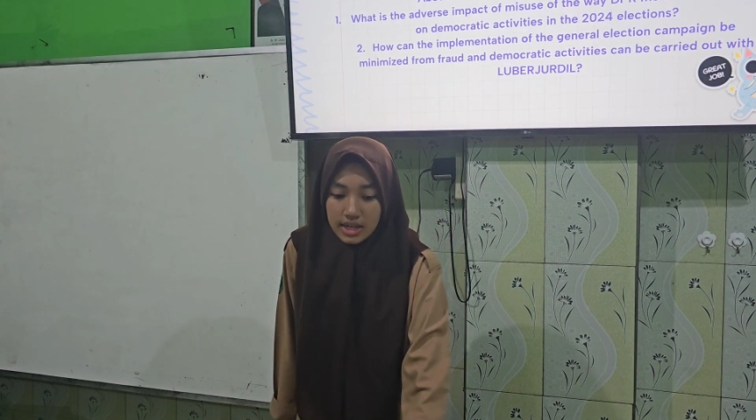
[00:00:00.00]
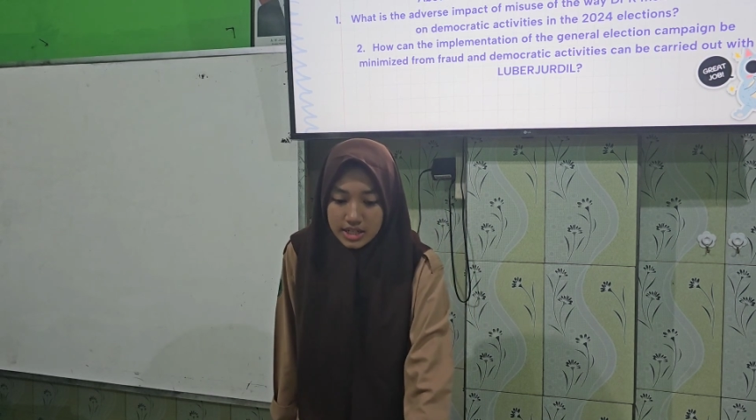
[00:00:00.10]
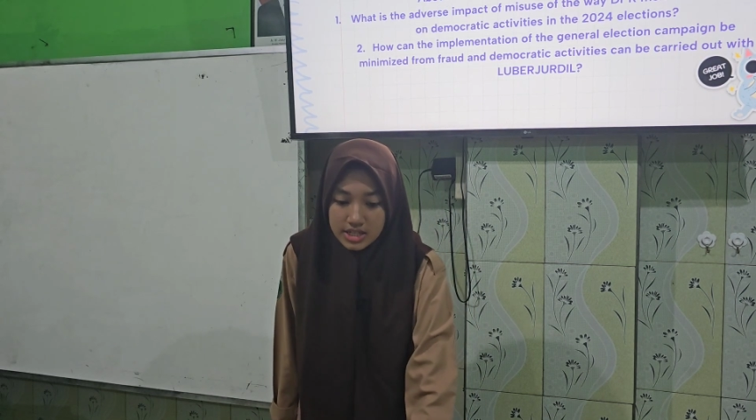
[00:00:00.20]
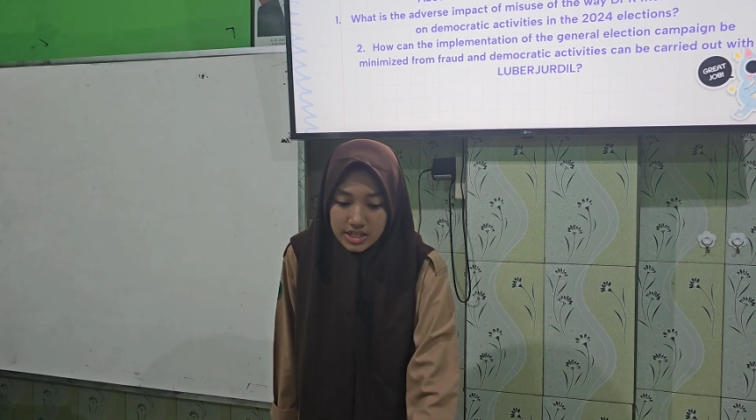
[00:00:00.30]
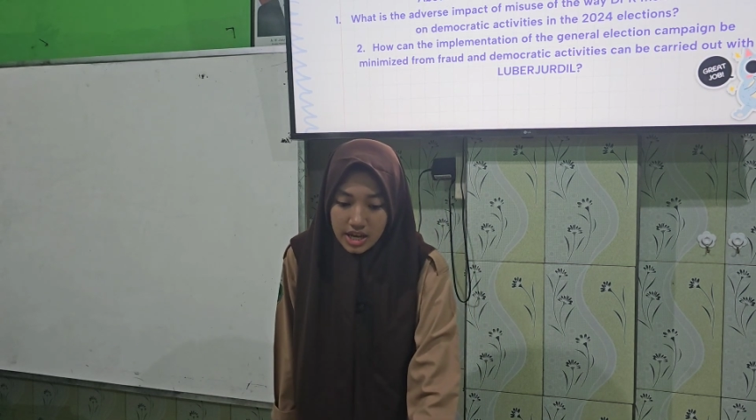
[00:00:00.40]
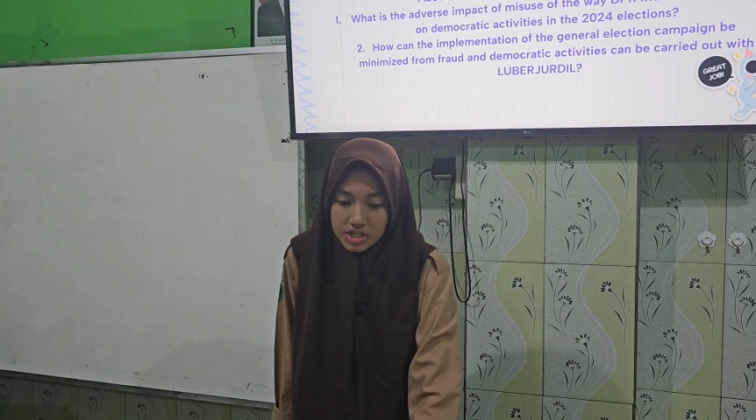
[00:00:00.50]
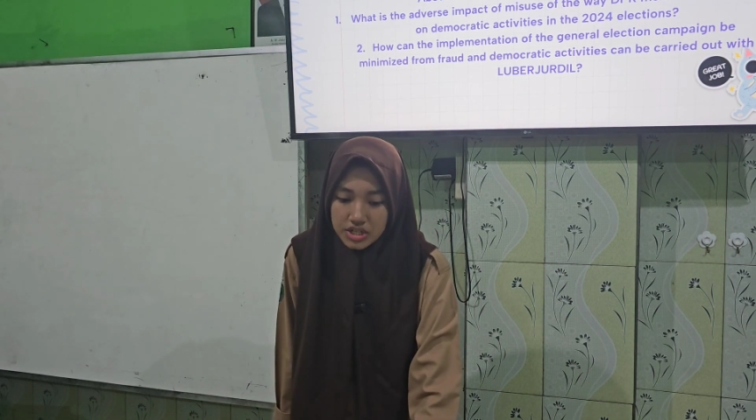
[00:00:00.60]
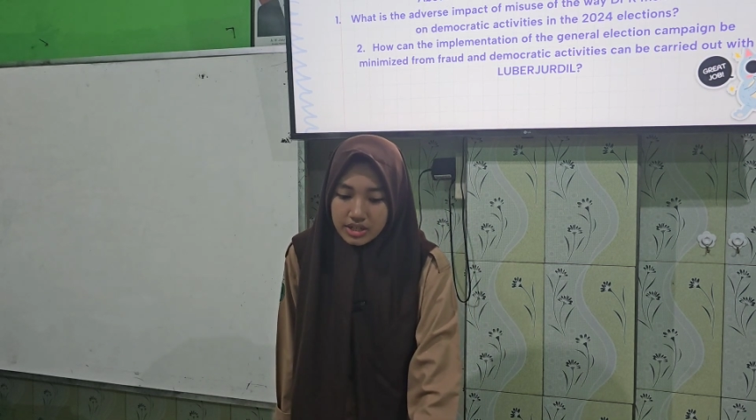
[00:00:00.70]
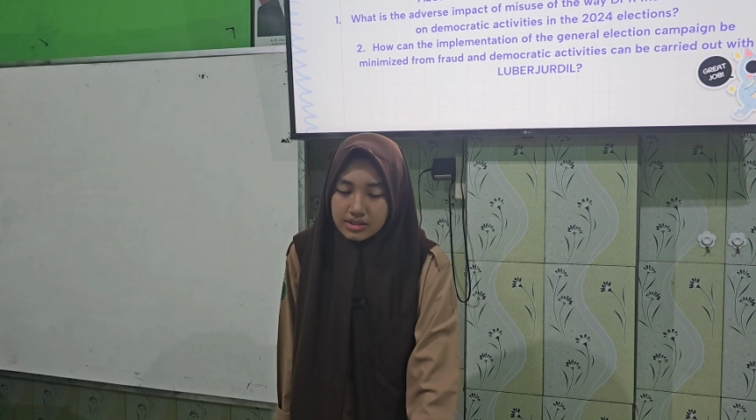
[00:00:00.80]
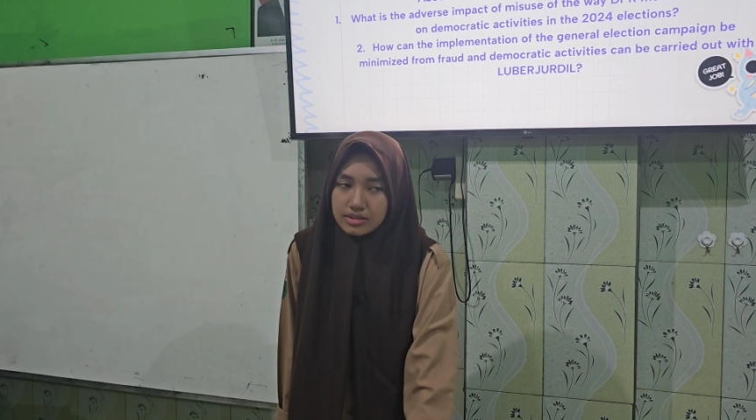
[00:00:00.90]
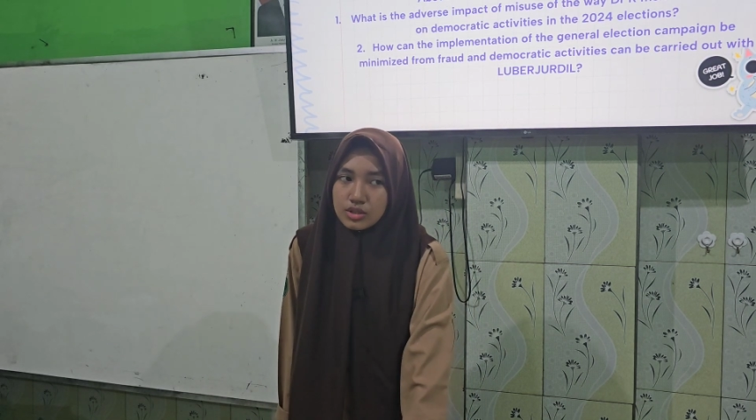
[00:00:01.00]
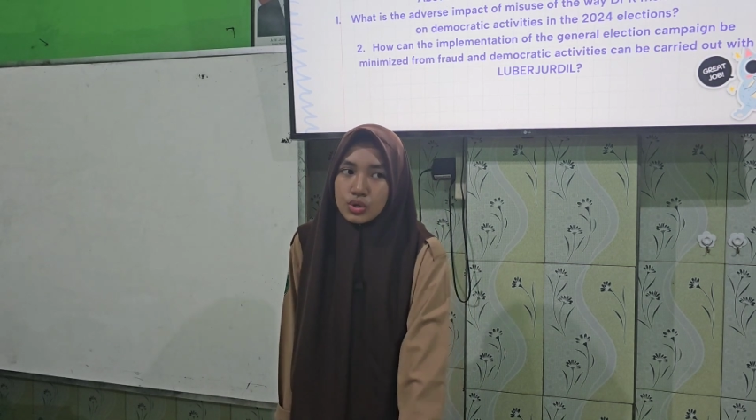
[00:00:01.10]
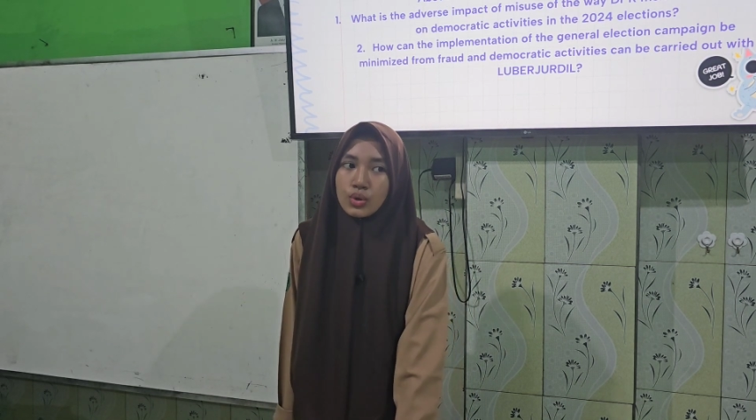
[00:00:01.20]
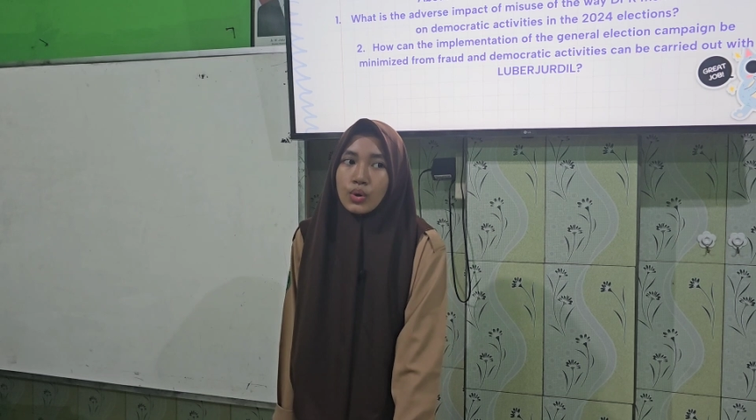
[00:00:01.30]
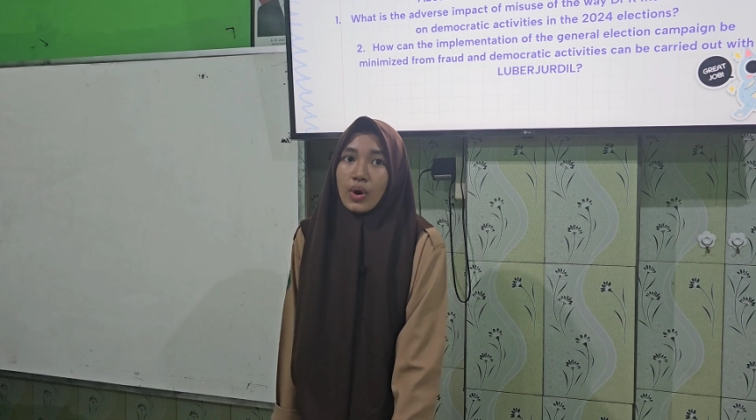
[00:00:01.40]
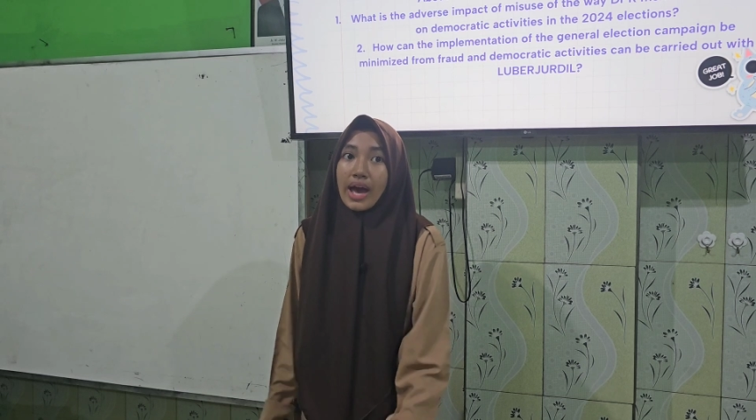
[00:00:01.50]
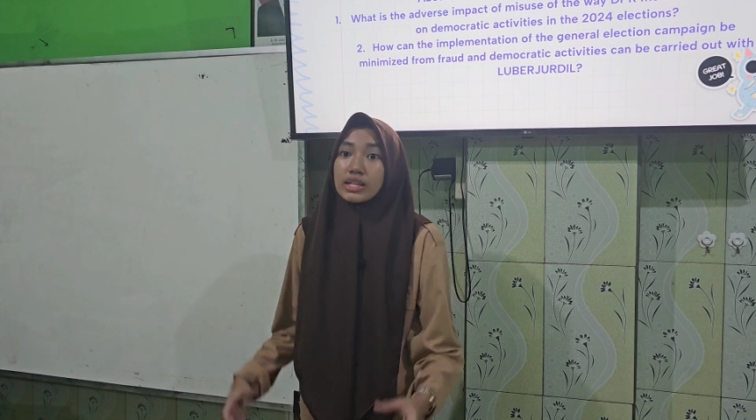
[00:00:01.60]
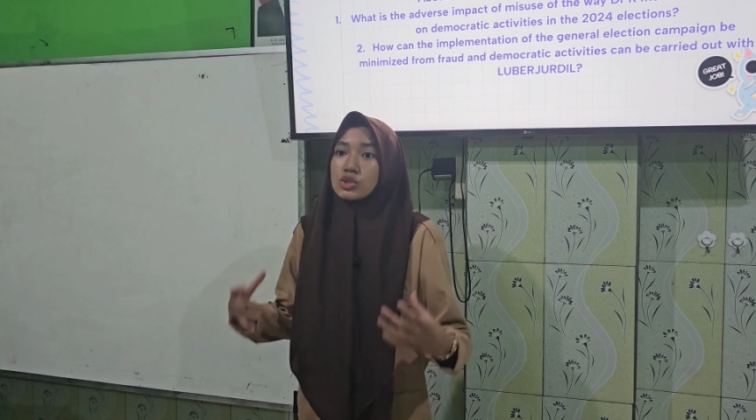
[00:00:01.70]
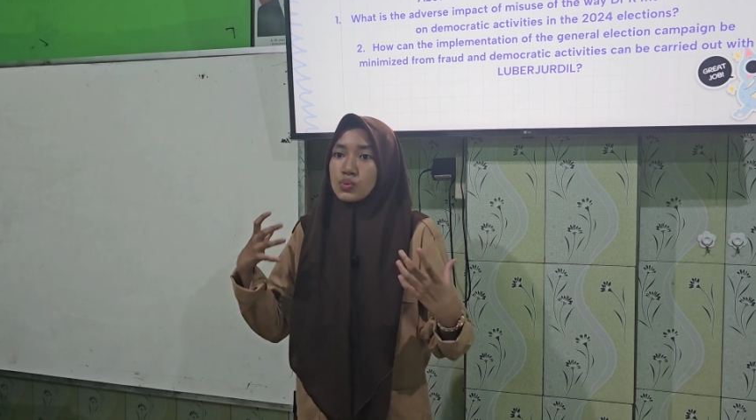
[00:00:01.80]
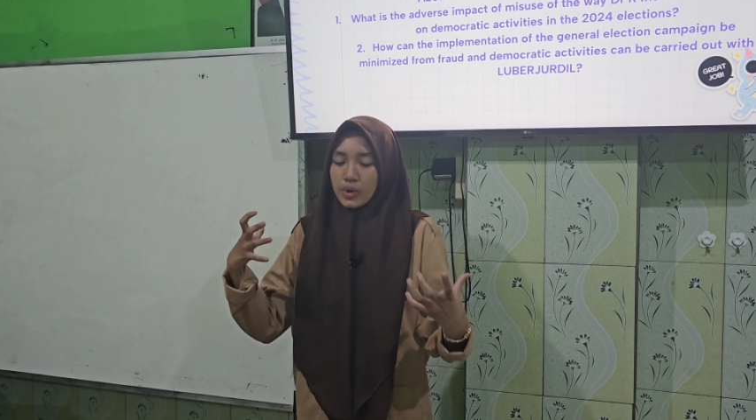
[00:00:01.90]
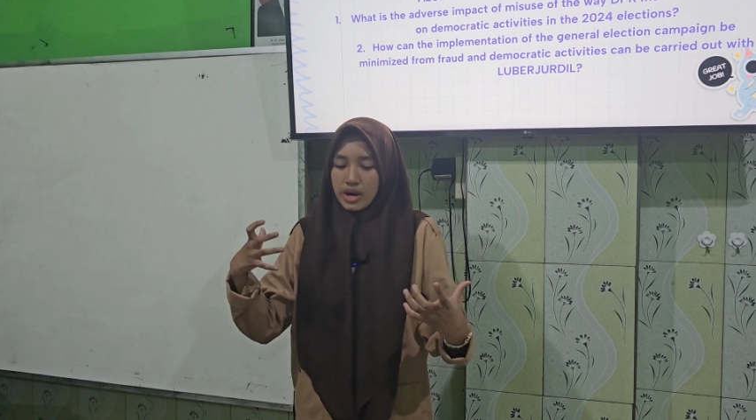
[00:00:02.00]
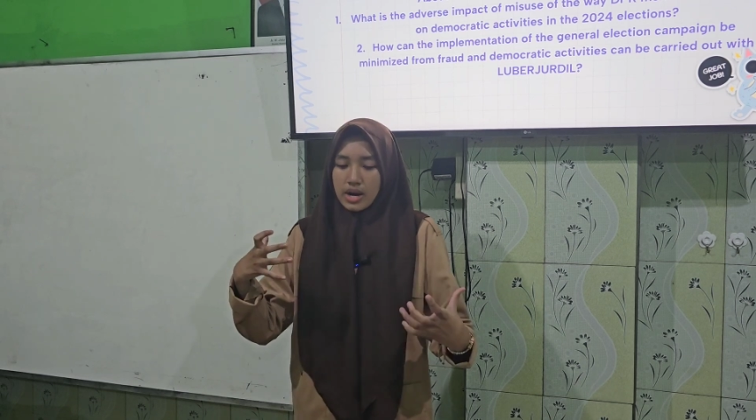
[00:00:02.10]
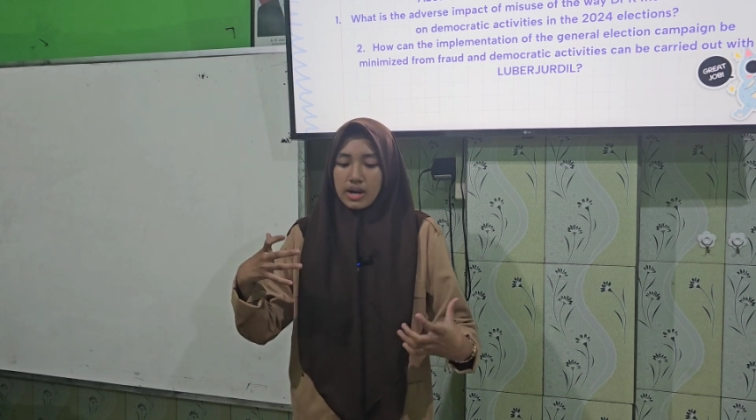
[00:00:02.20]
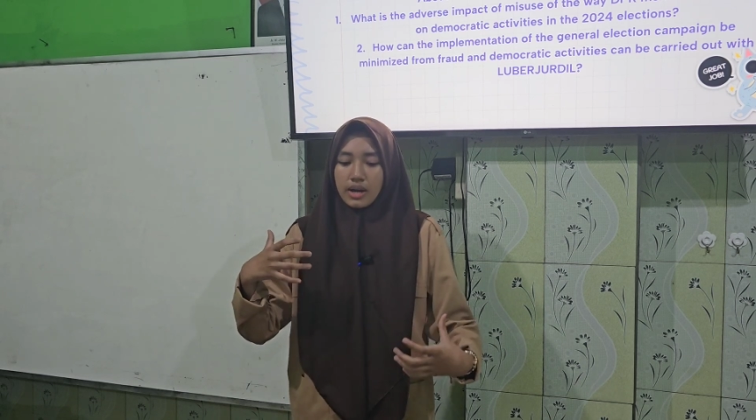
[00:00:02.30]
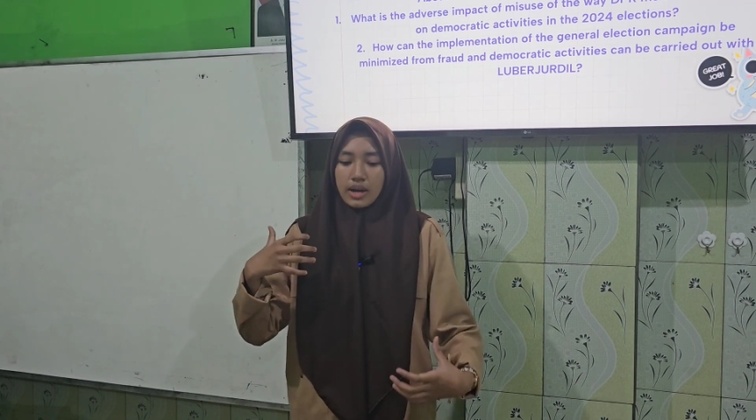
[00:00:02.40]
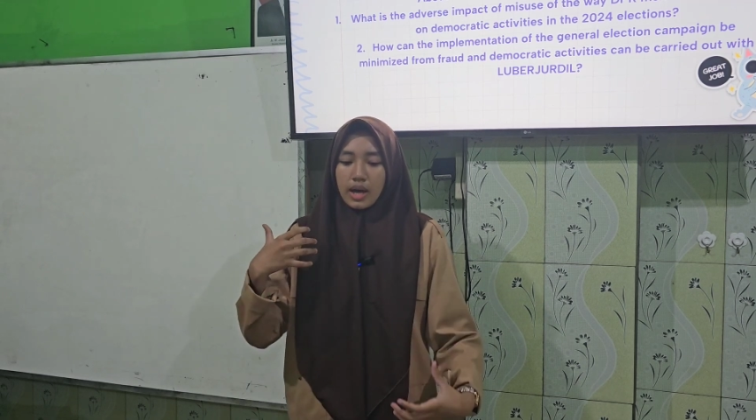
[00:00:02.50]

discussion to answer